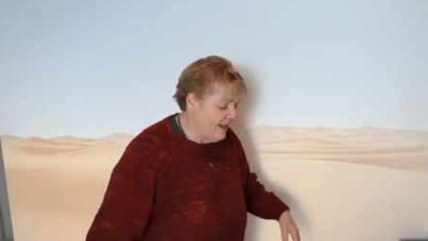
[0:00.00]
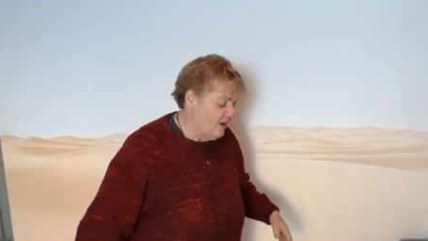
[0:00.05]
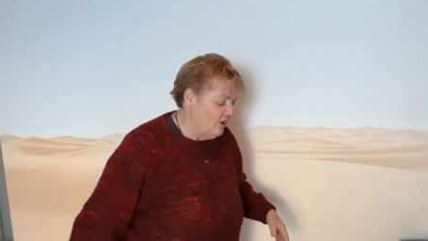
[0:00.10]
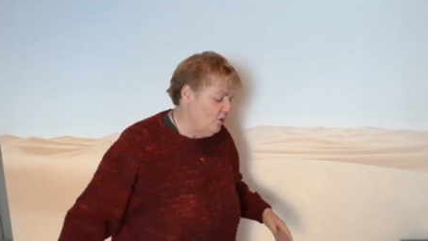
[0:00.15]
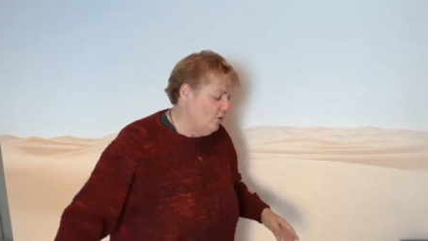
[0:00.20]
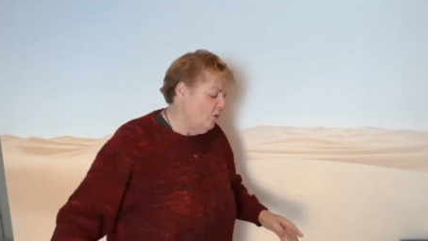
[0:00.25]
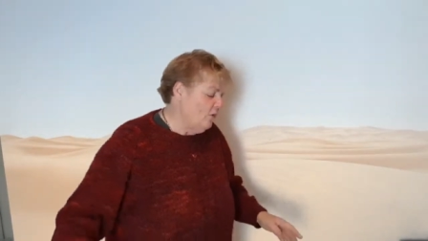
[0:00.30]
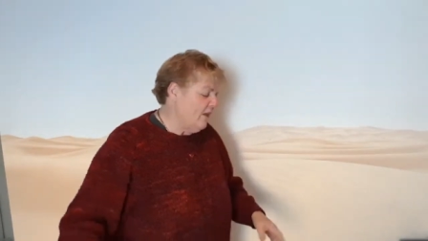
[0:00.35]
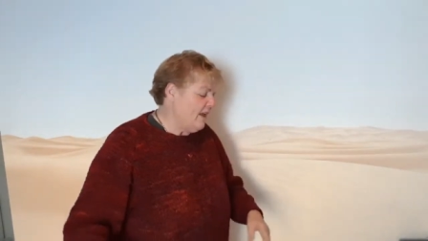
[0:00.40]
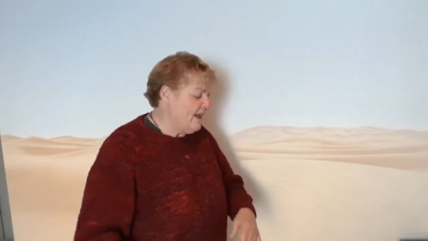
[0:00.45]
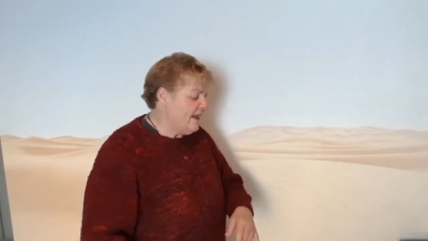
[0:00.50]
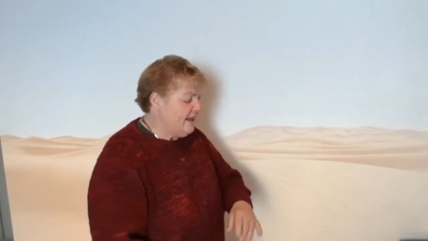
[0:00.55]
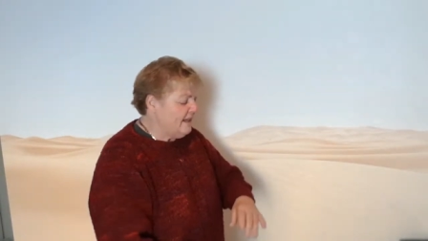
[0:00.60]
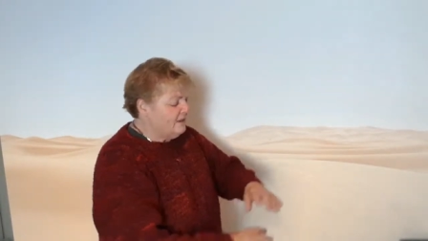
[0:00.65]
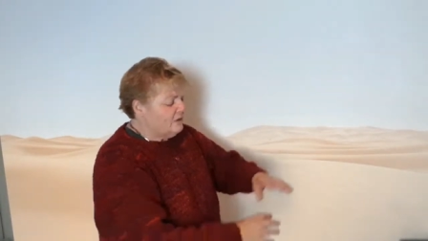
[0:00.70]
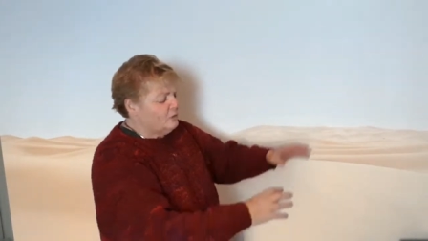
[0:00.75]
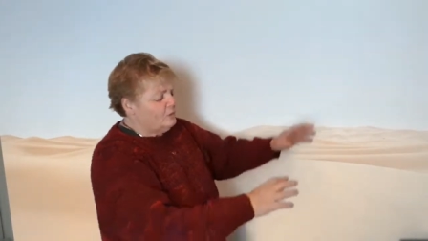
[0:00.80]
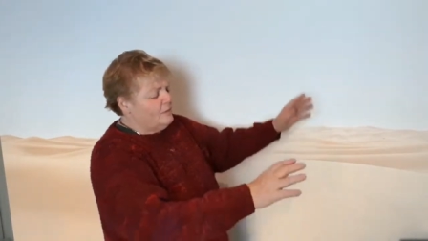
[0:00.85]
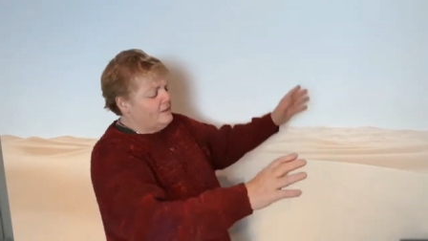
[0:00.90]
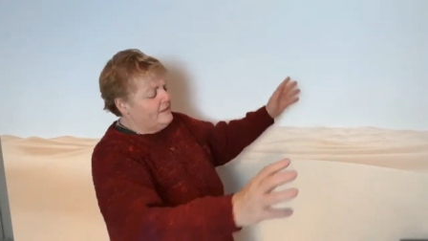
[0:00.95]
and all the
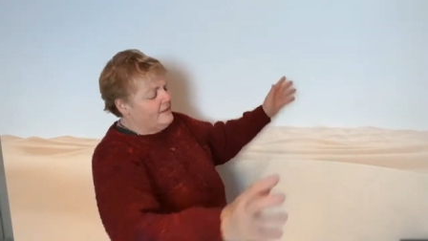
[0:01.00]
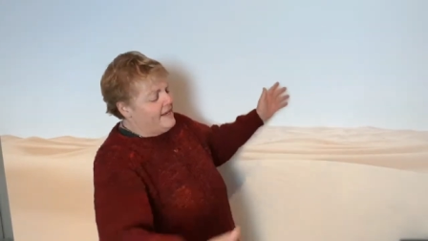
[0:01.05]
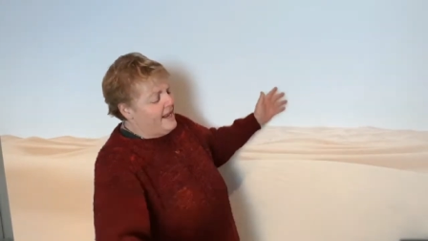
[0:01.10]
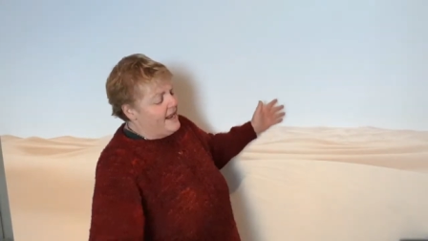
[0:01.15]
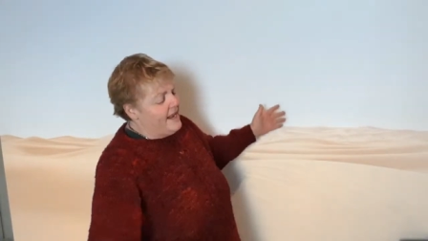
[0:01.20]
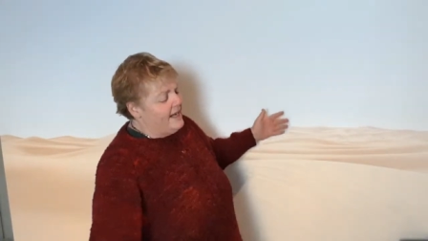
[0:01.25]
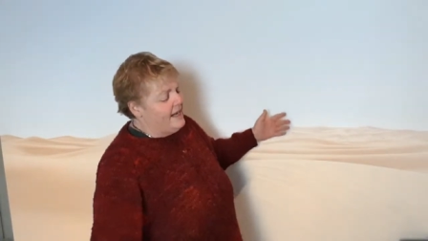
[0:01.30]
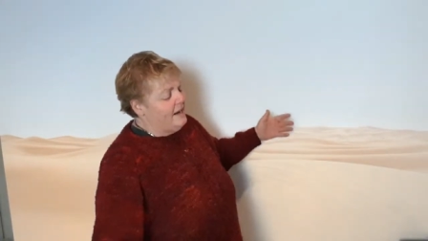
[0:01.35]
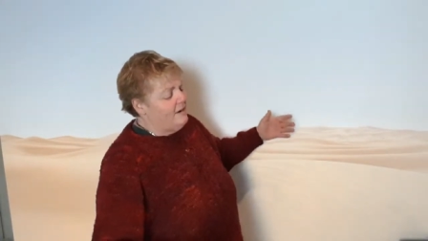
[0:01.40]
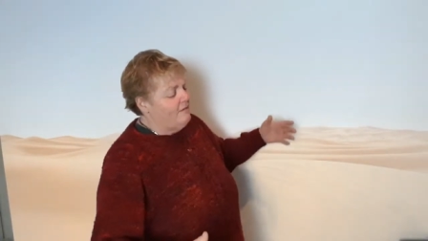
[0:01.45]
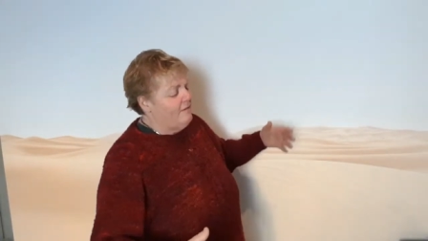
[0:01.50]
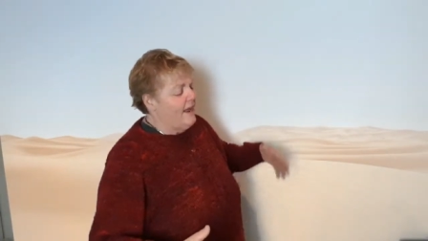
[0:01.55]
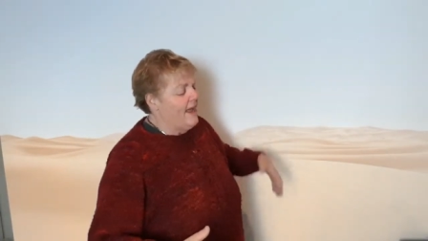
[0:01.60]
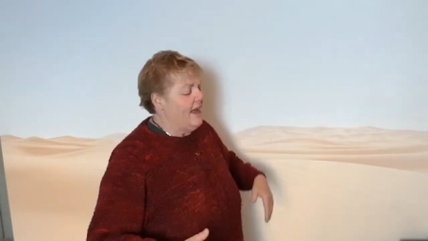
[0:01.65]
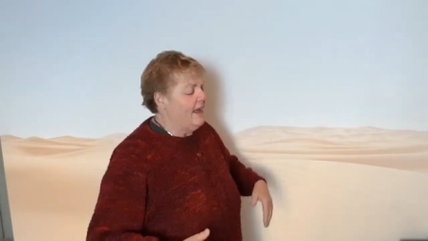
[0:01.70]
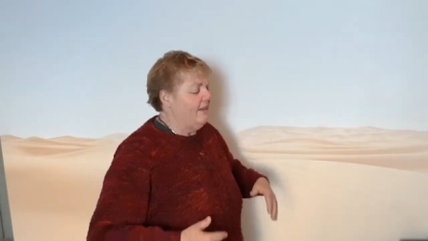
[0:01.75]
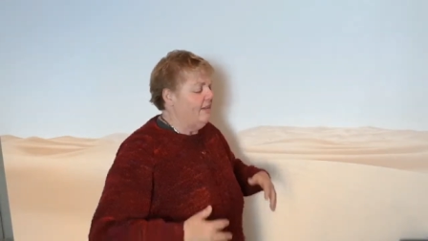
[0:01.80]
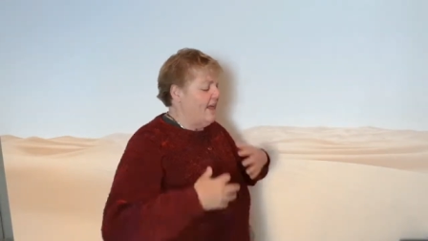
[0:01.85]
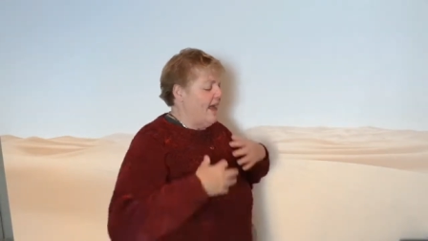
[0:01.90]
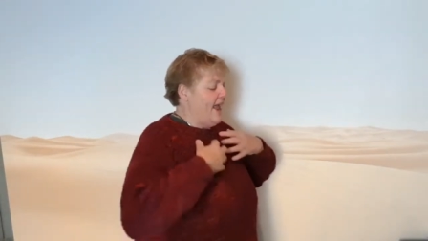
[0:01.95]
kids were standing
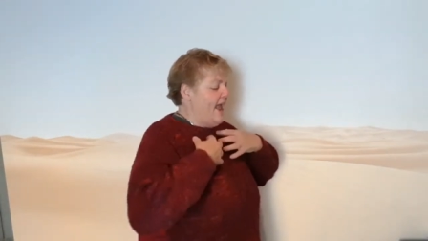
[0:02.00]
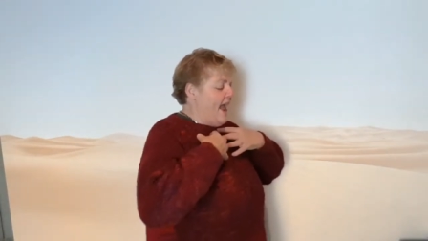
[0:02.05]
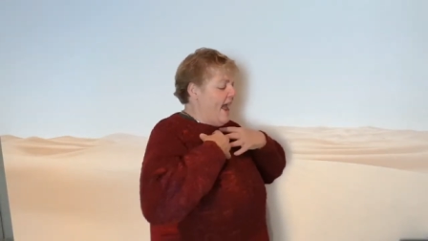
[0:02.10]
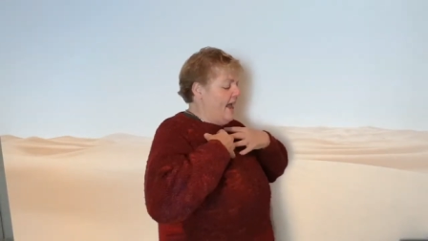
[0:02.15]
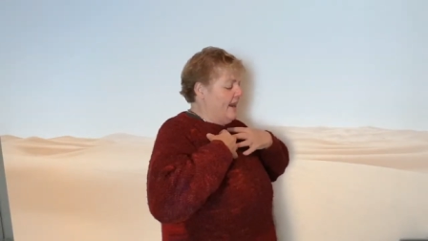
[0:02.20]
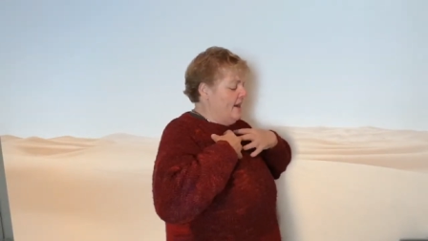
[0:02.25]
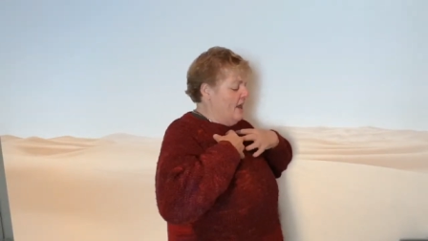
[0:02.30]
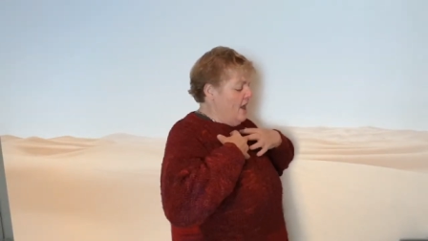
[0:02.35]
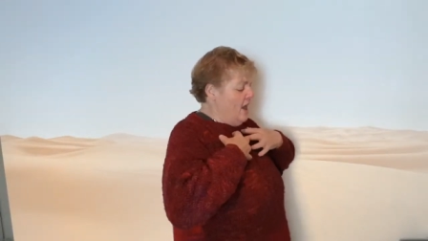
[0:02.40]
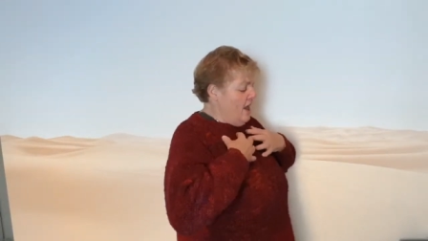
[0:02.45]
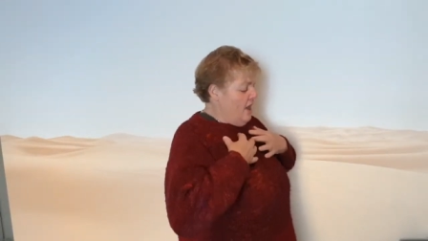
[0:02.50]
around, and they had